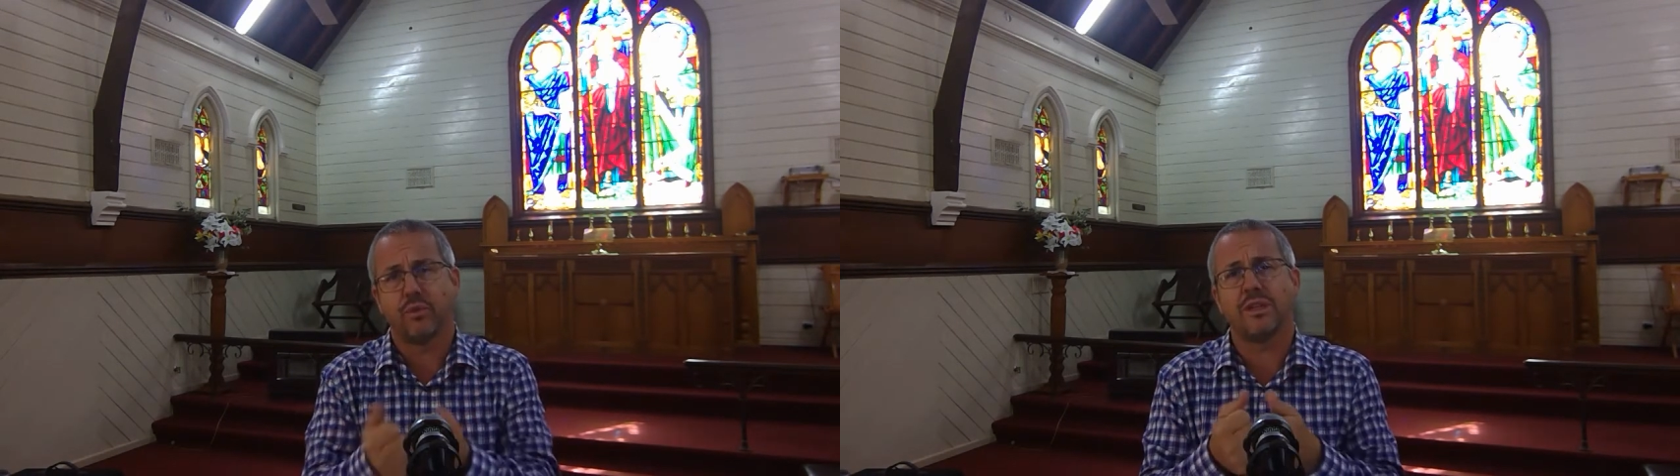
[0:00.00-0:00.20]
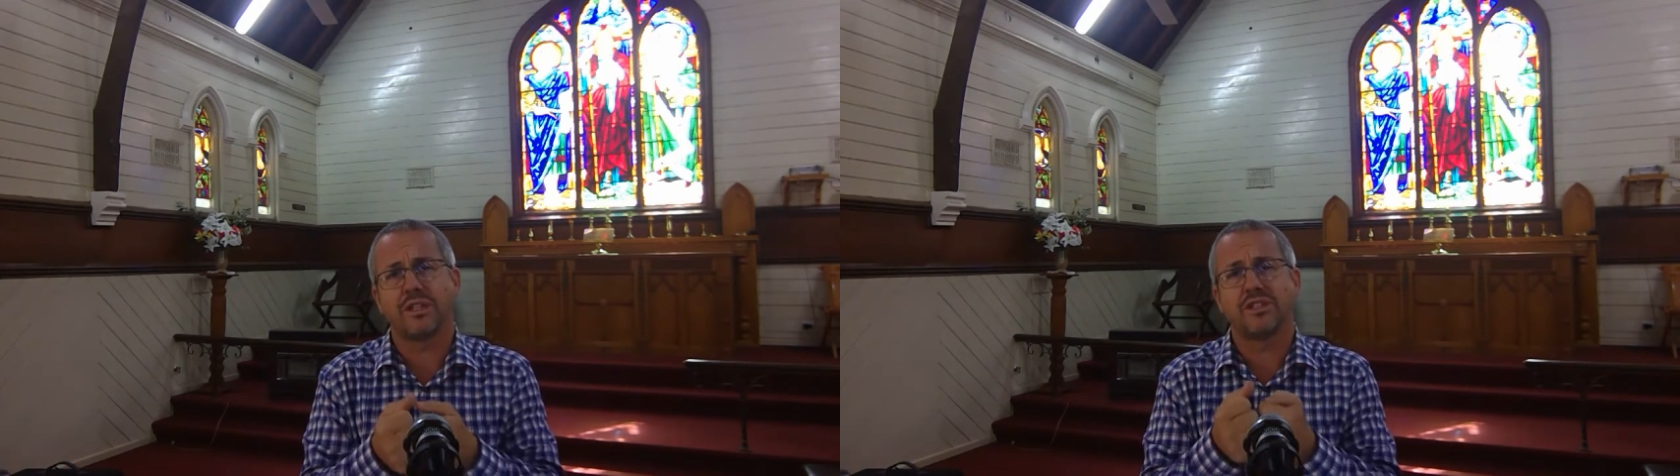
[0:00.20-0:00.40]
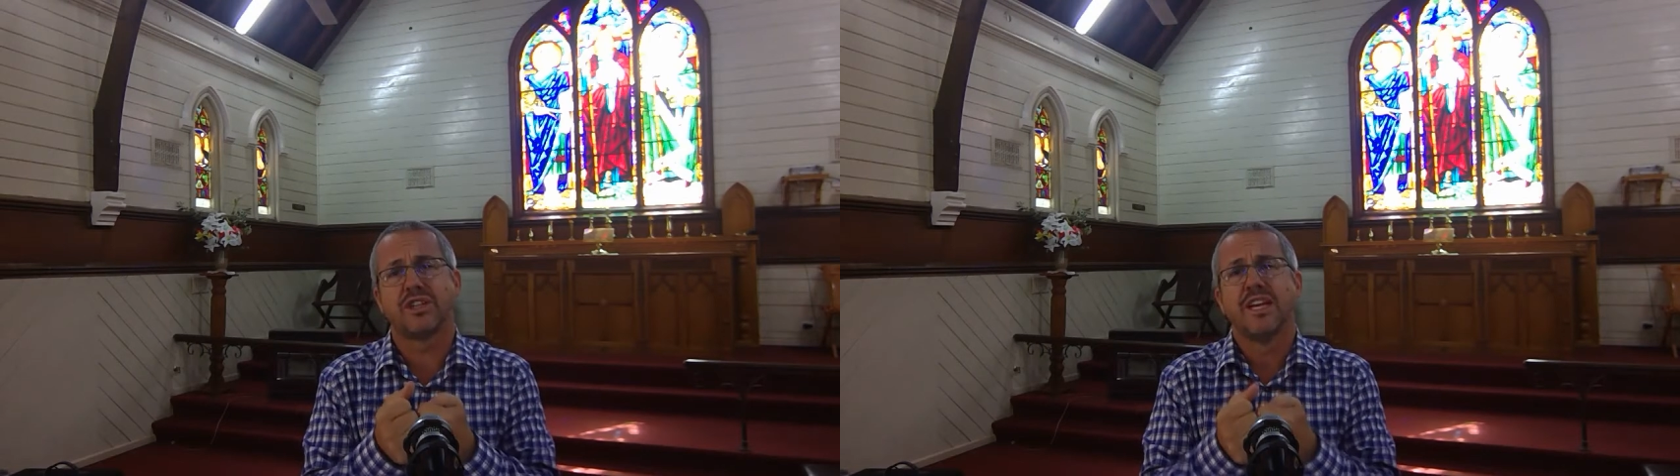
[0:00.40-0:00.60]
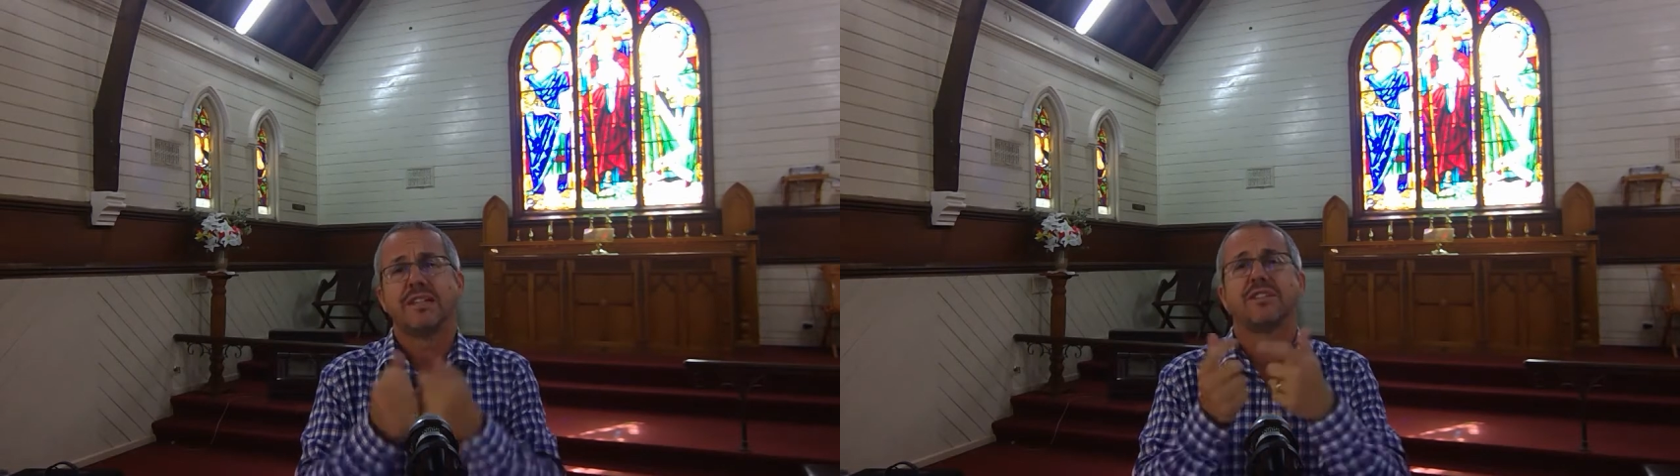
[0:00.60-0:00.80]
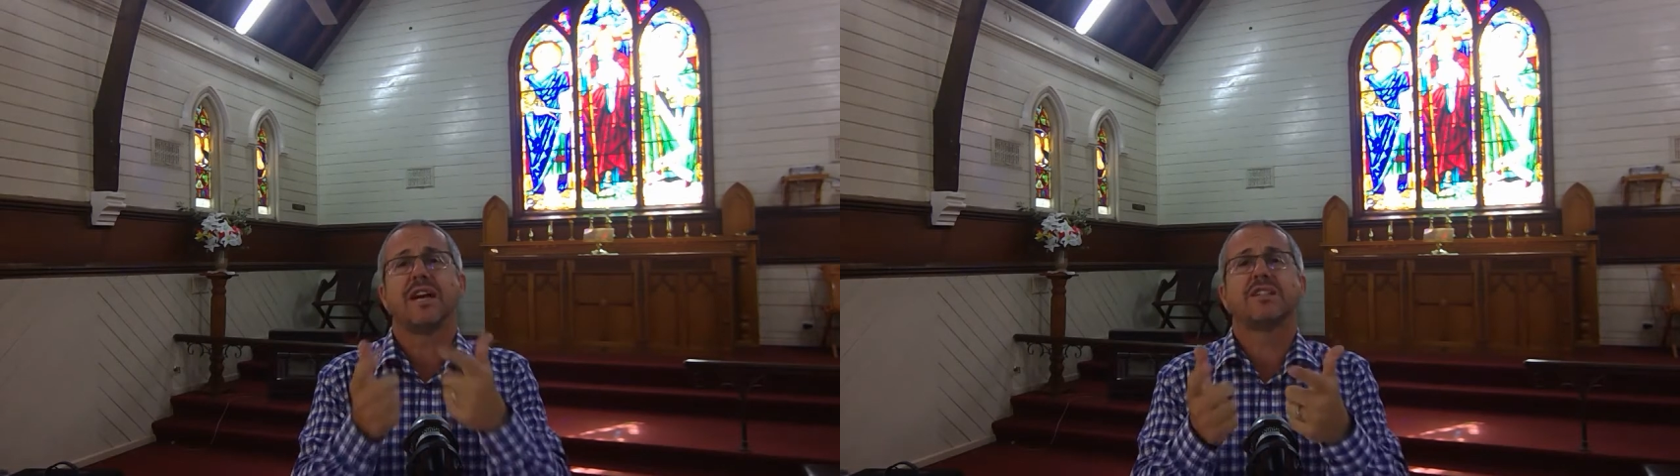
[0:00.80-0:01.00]
What does
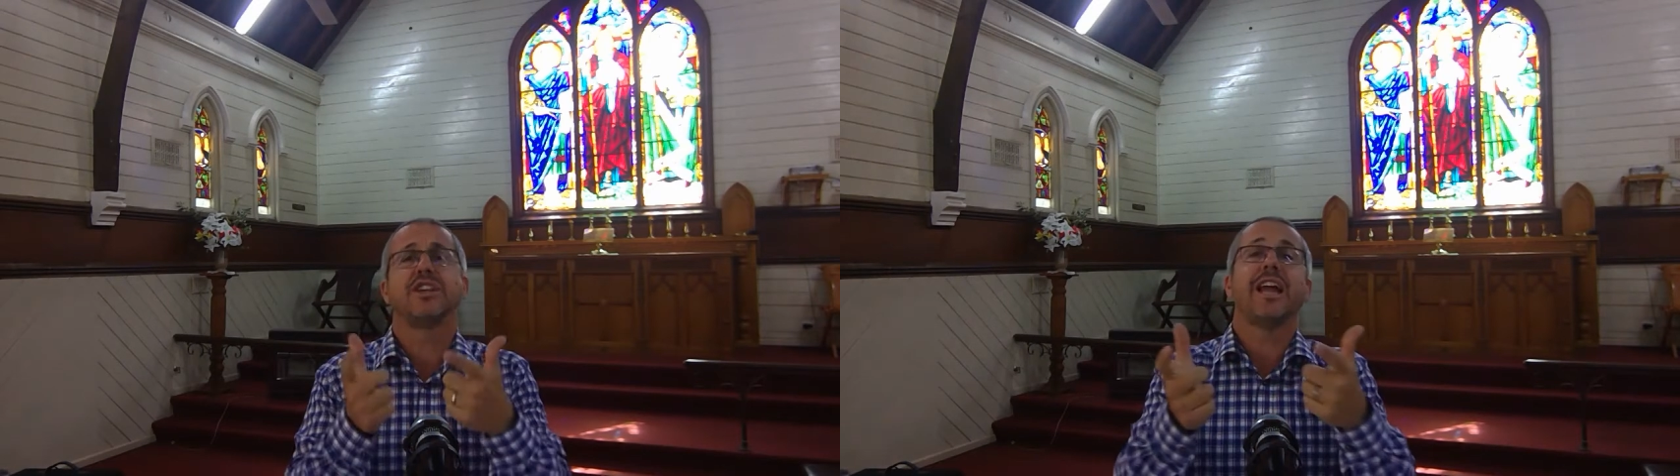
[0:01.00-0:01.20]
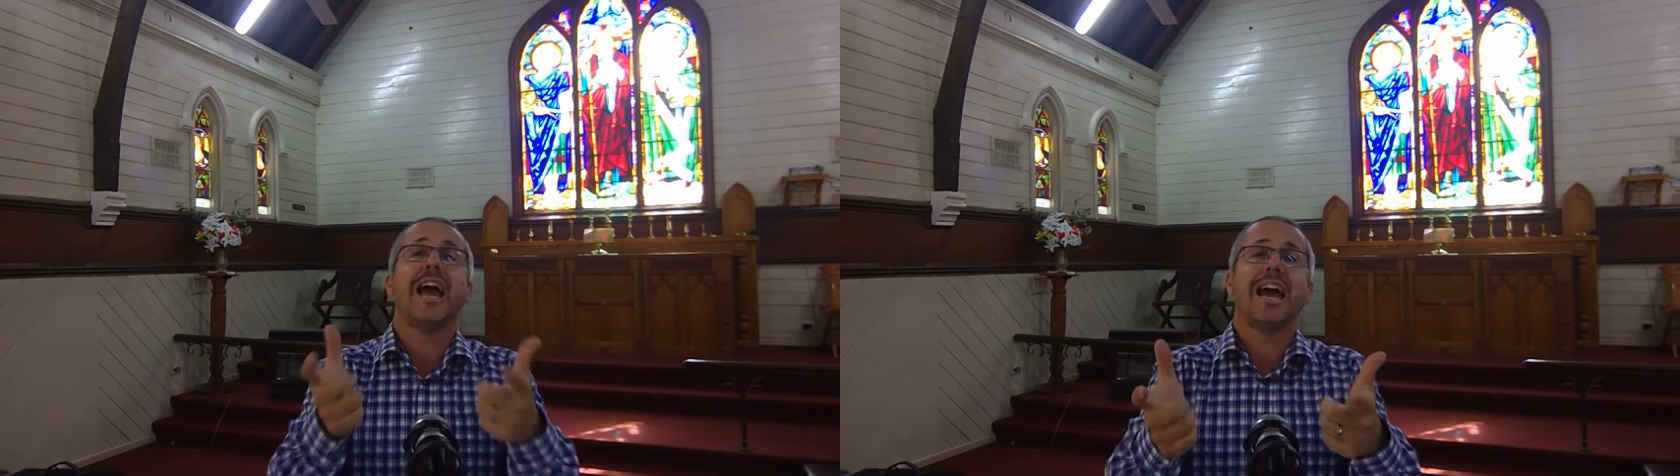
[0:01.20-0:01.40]
such an